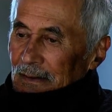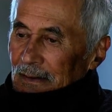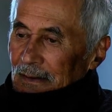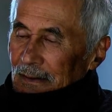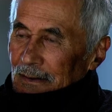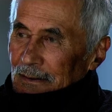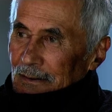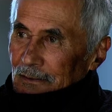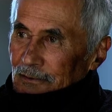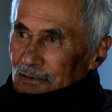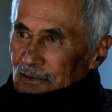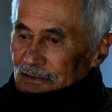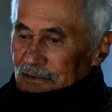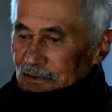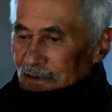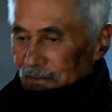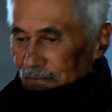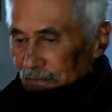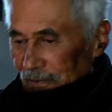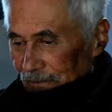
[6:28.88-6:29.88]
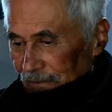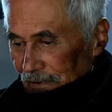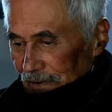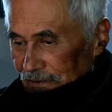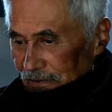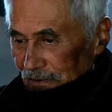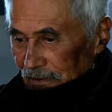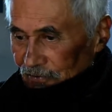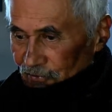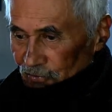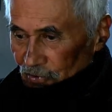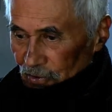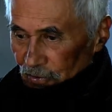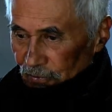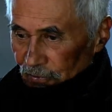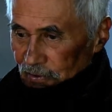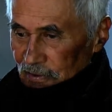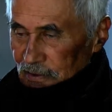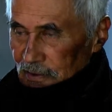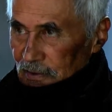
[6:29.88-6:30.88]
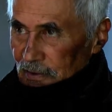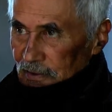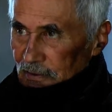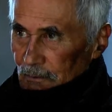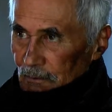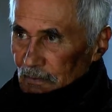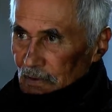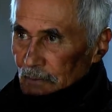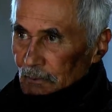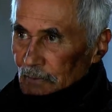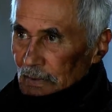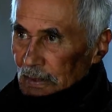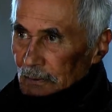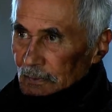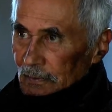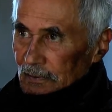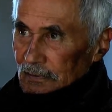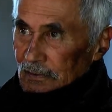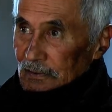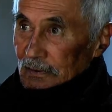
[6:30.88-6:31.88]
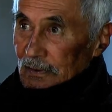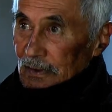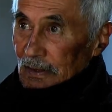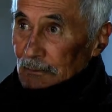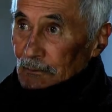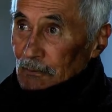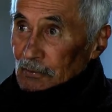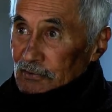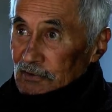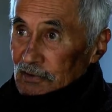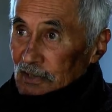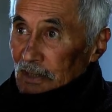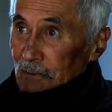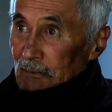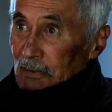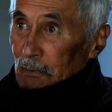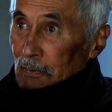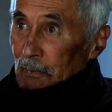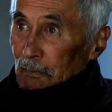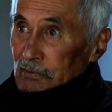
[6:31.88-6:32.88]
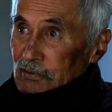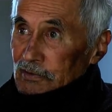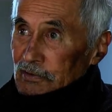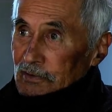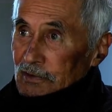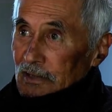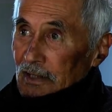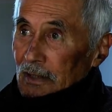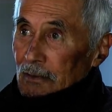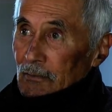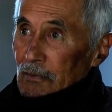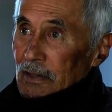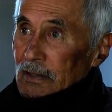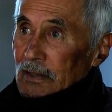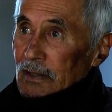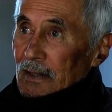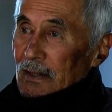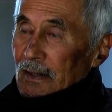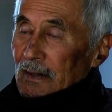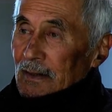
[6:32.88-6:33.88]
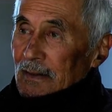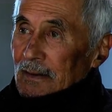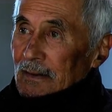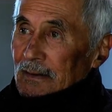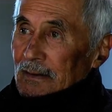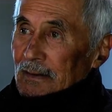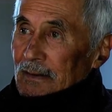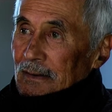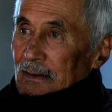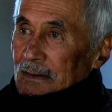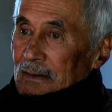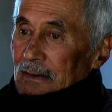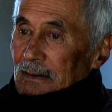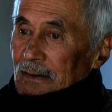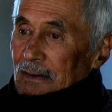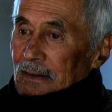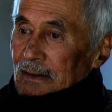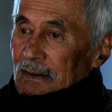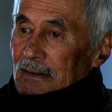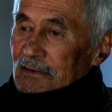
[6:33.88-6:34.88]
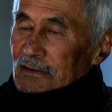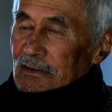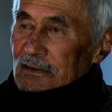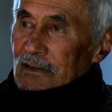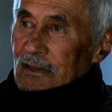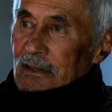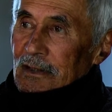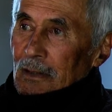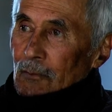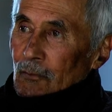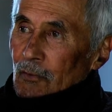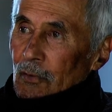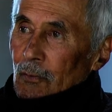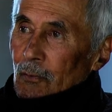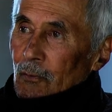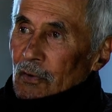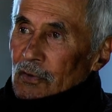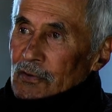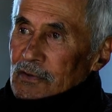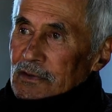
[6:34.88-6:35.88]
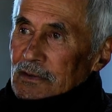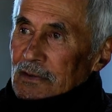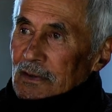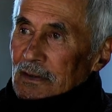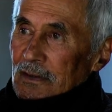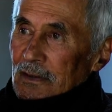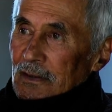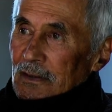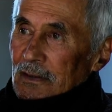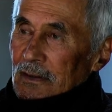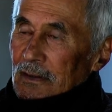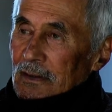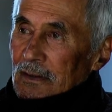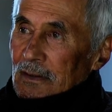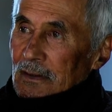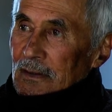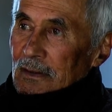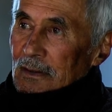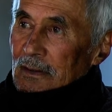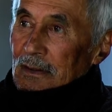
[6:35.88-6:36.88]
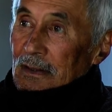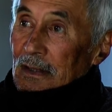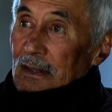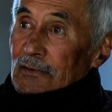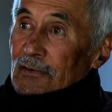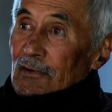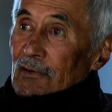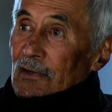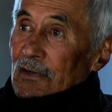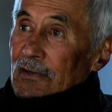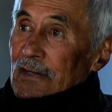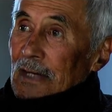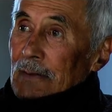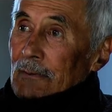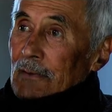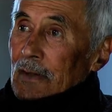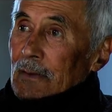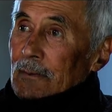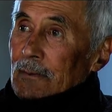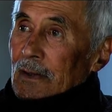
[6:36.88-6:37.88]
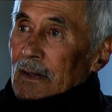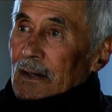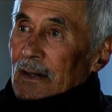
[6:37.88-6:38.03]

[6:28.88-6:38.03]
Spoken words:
and I just said to her, I said, sign this bit of paper. That was to give me permission to go away, and she didn't know what it was until I came home.